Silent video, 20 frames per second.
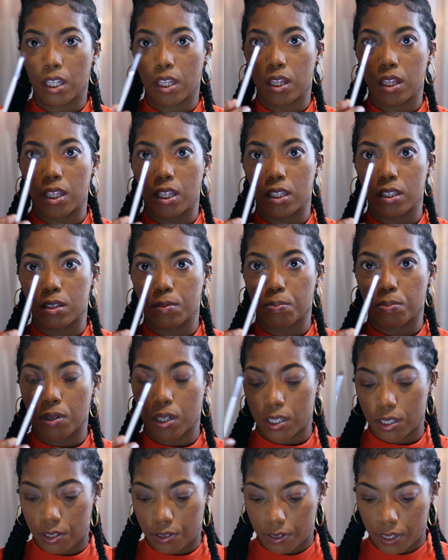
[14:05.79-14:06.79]
this
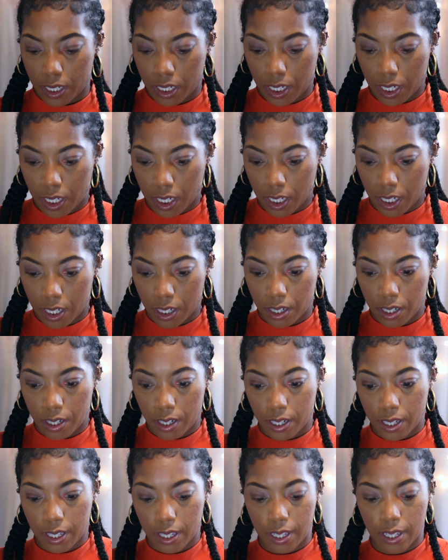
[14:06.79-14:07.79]
brush right here.